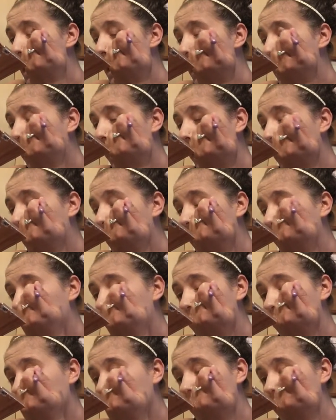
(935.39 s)
Okay,
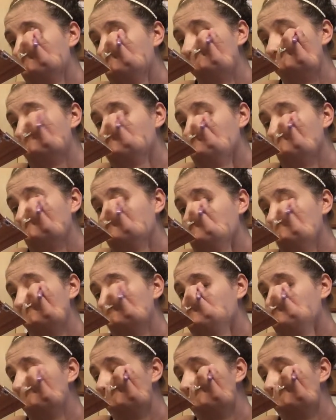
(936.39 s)
I'm really gonna have to blend.